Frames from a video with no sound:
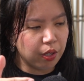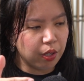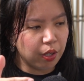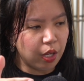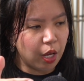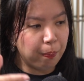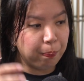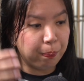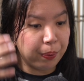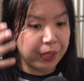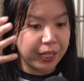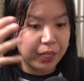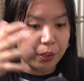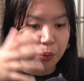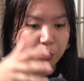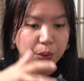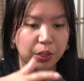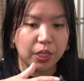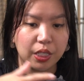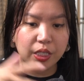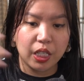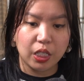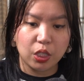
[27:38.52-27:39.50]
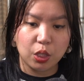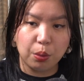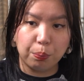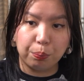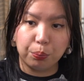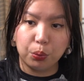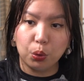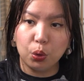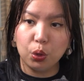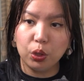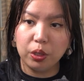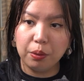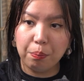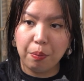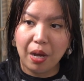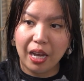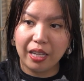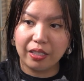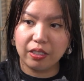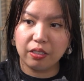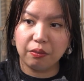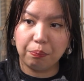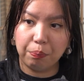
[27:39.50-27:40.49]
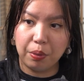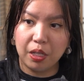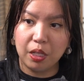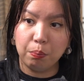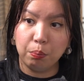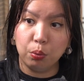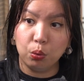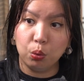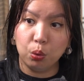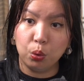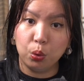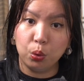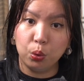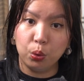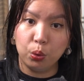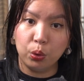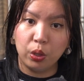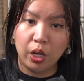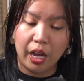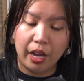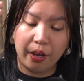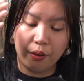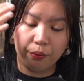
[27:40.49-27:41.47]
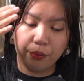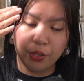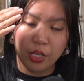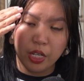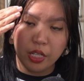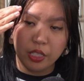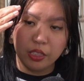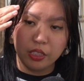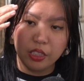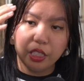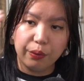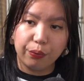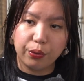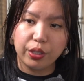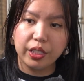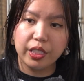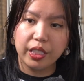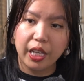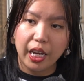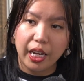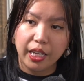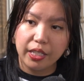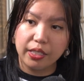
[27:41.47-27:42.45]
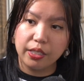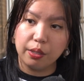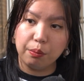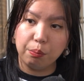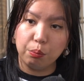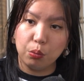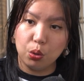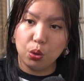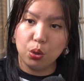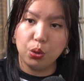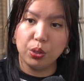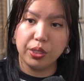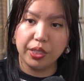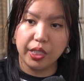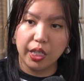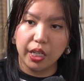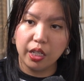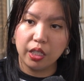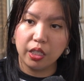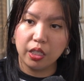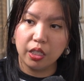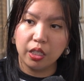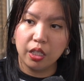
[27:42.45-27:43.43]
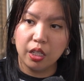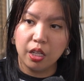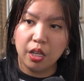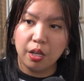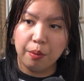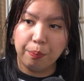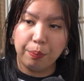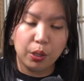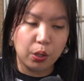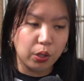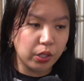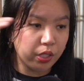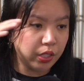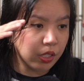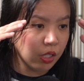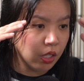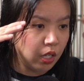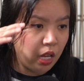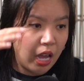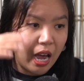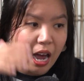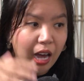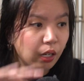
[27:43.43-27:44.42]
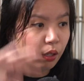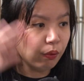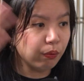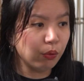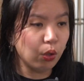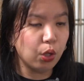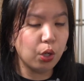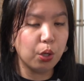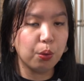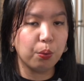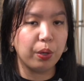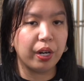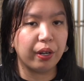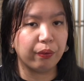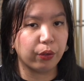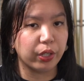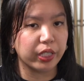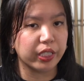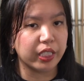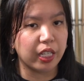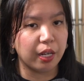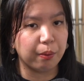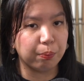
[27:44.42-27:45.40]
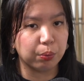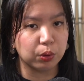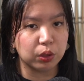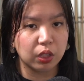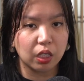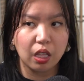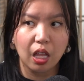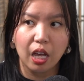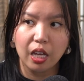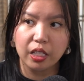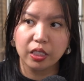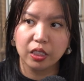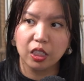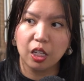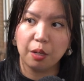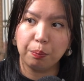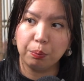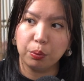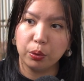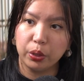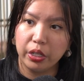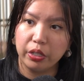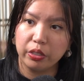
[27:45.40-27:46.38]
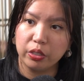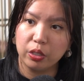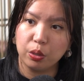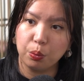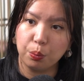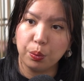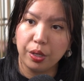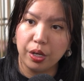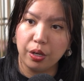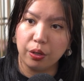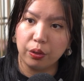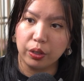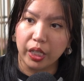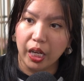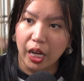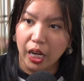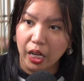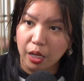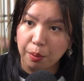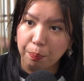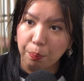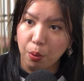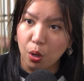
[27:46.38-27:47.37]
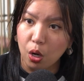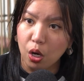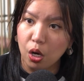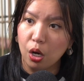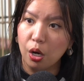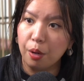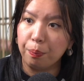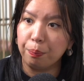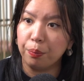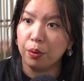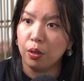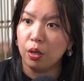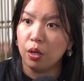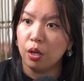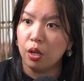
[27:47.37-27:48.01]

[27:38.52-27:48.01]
appeal to such a broad mass of people who have different tastes in music, because out of nowhere, for example, in the last couple of years as well, K-pop,